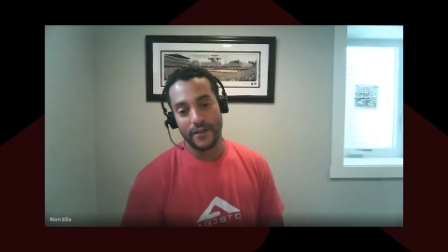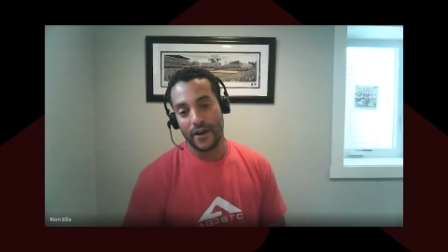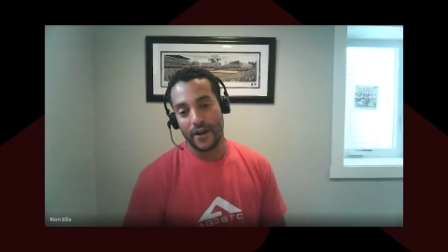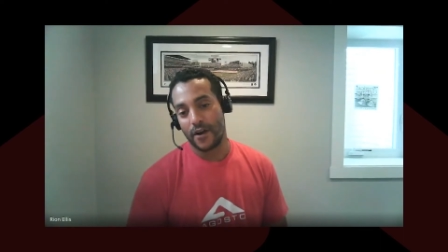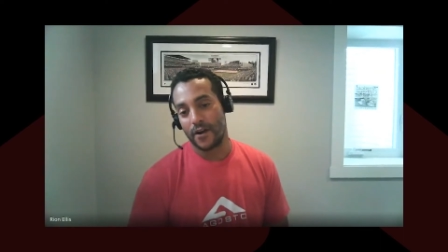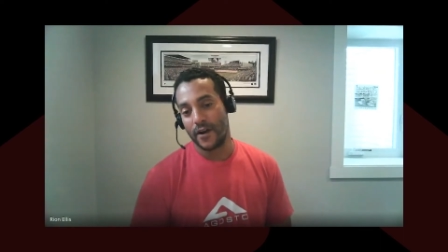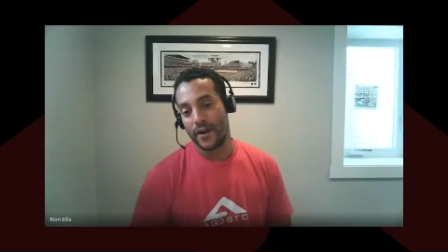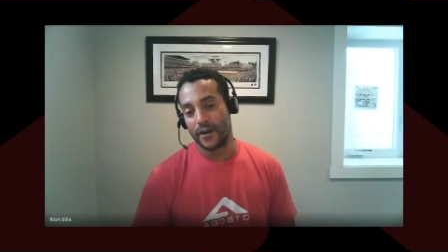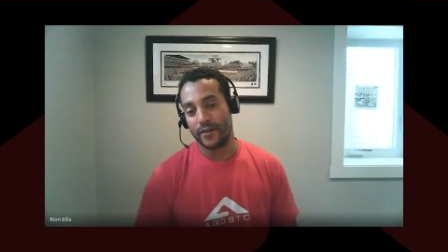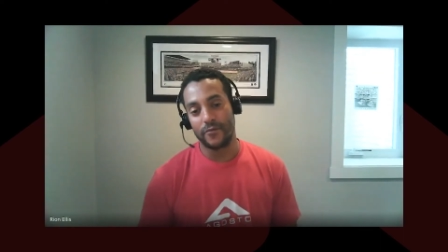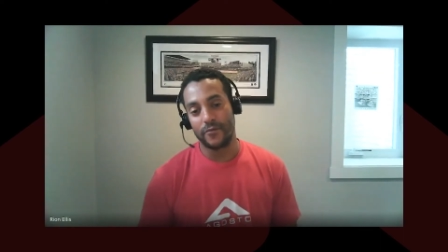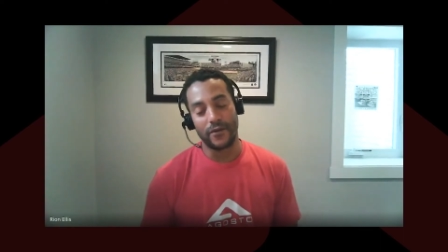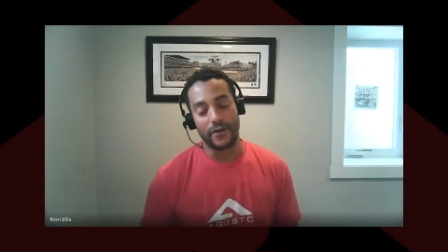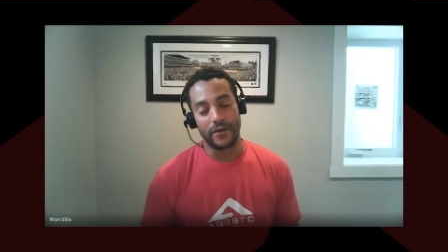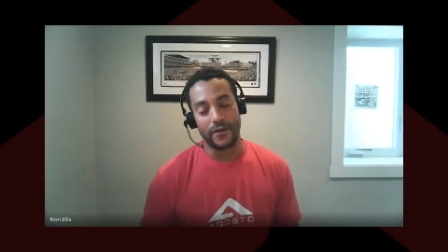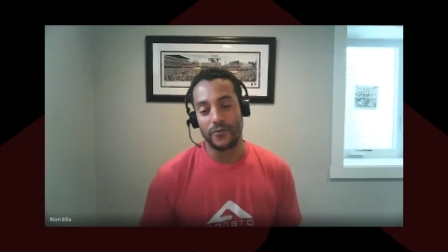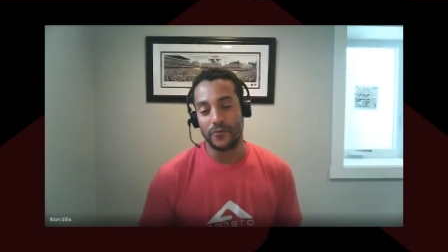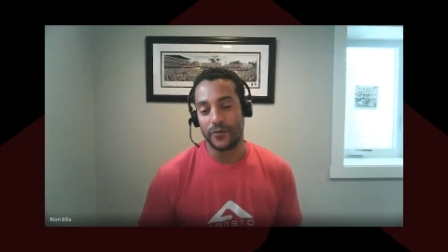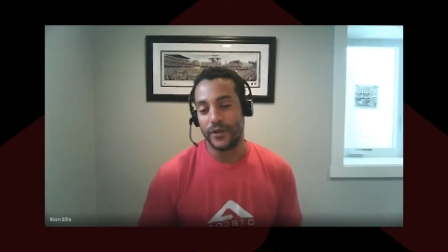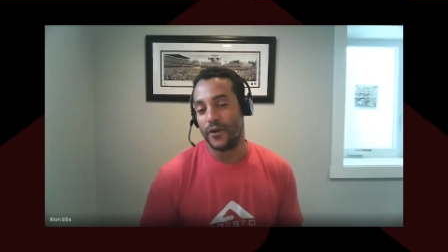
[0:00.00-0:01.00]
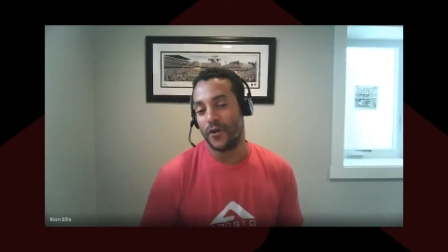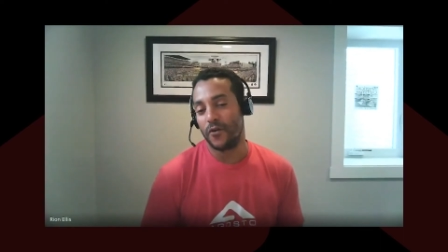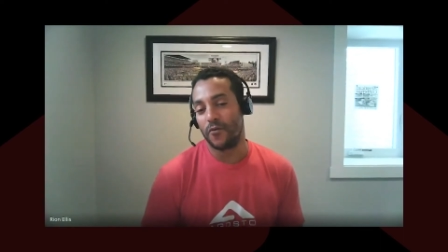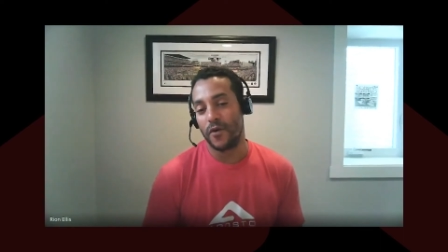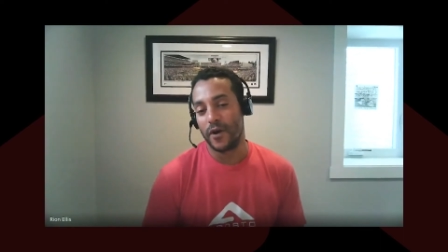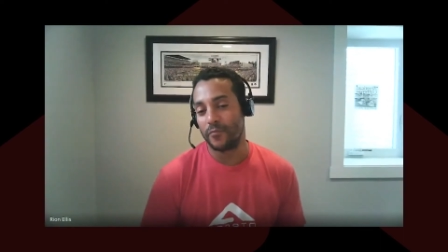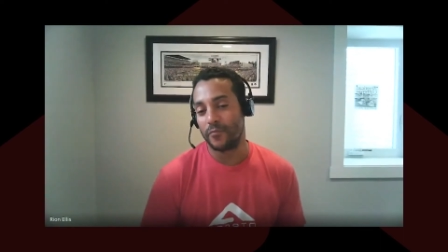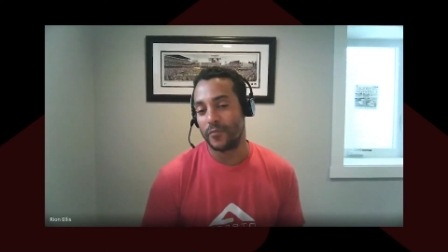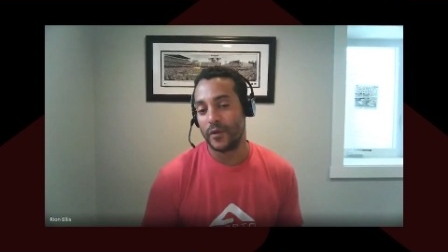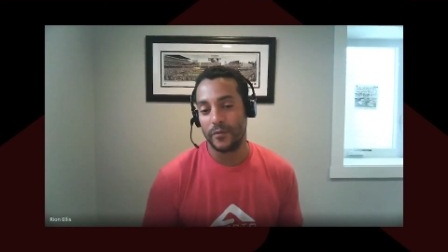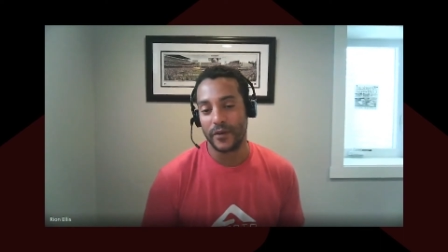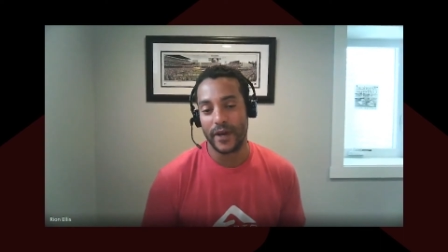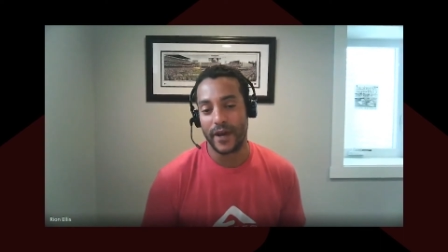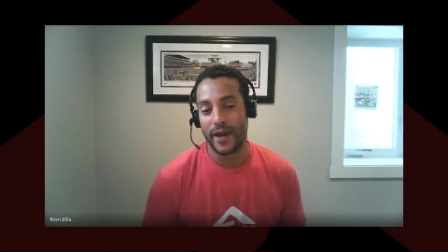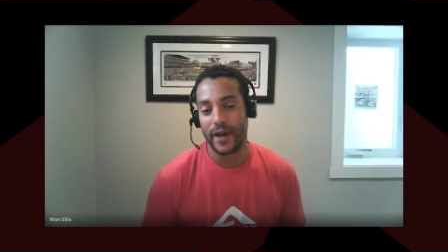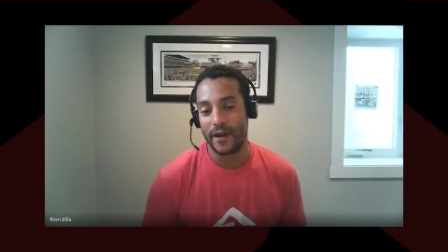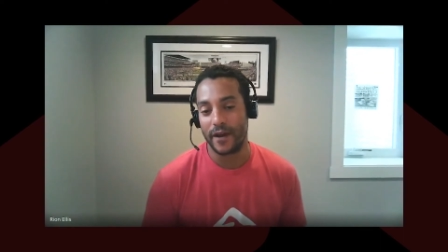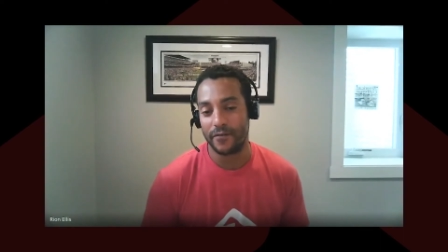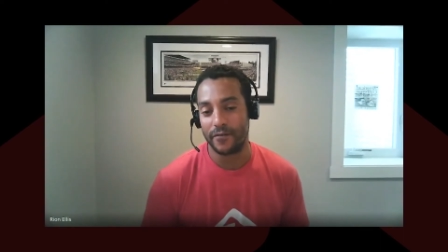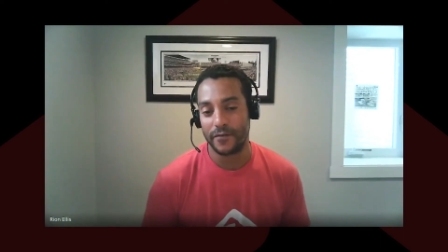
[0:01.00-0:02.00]
all right, well, we don't want people to
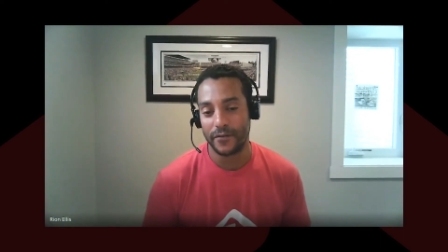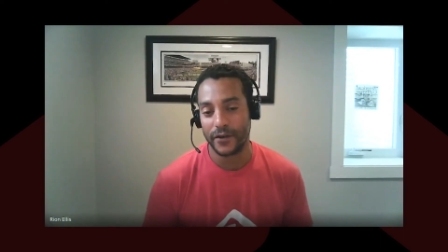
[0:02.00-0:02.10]
have